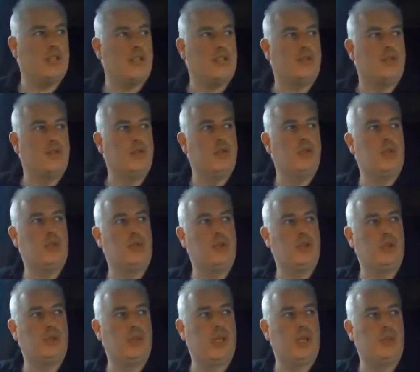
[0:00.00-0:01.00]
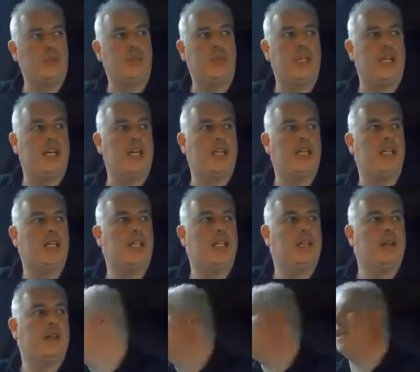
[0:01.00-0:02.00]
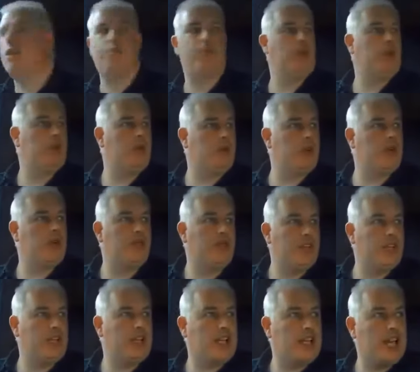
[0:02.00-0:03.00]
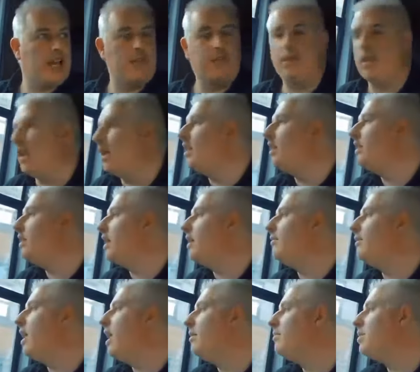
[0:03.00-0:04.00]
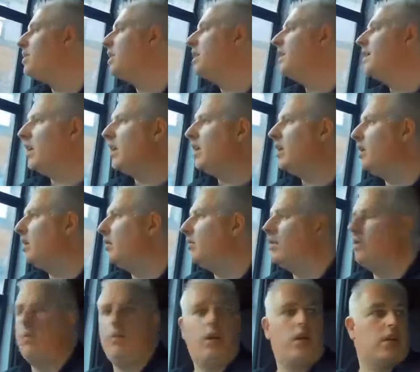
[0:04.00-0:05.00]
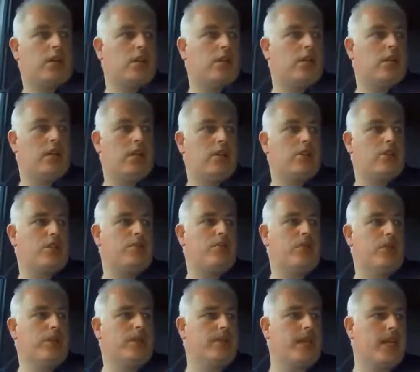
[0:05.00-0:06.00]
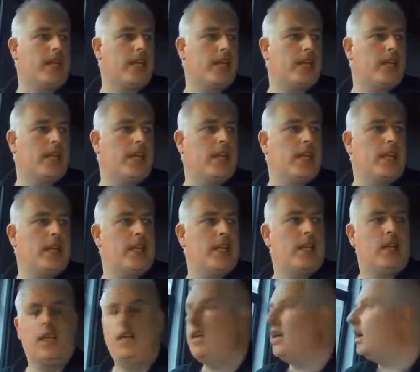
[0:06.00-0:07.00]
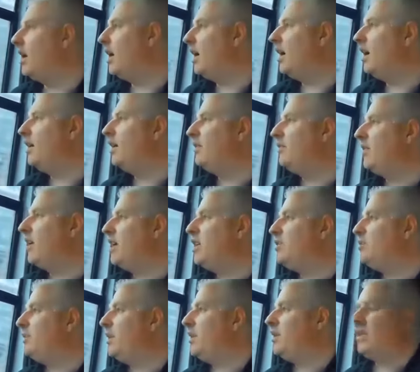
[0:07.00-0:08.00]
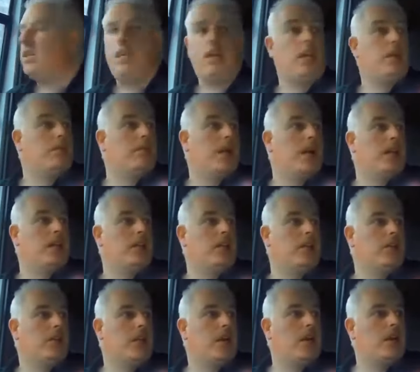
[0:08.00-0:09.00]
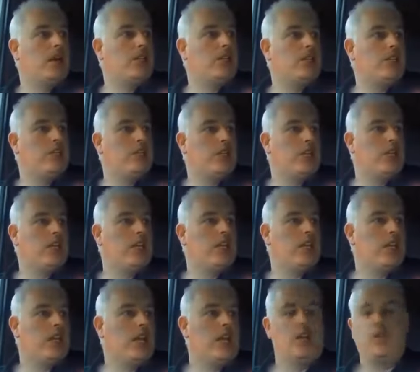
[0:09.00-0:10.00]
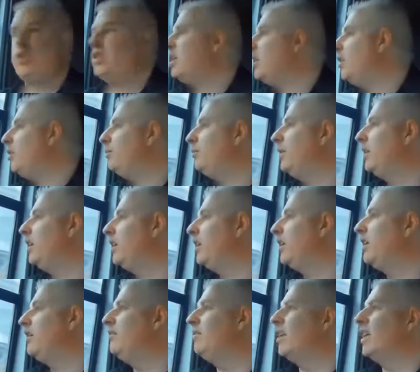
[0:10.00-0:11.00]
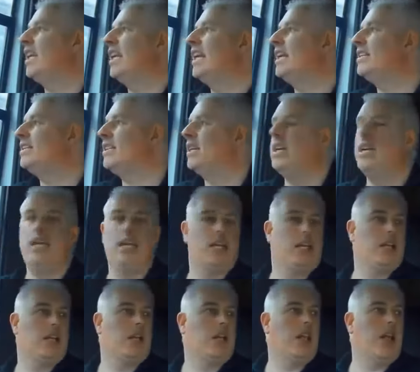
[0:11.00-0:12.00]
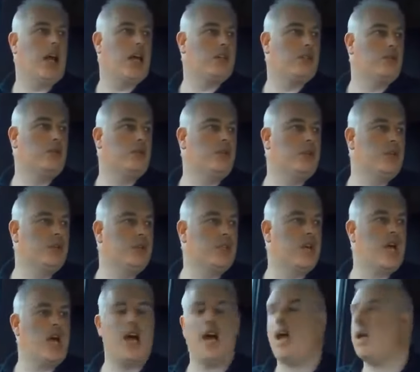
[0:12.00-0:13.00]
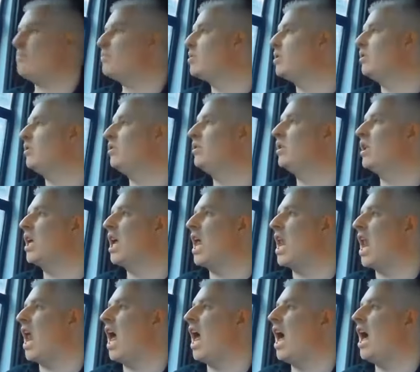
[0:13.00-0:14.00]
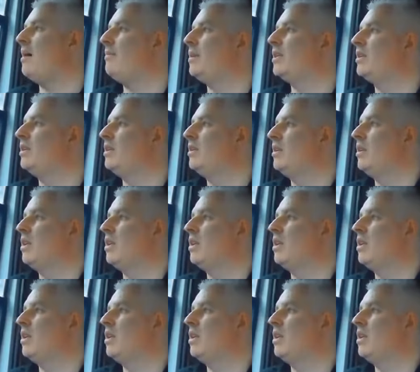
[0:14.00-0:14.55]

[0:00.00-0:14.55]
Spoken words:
had a phone call on the way up here. So that's probably why you find a gap in the time lapse. Worked, it just phoned me and advised me to batten down the hatches tonight and stay up here in Inverness. Glasgow is absolutely getting hammered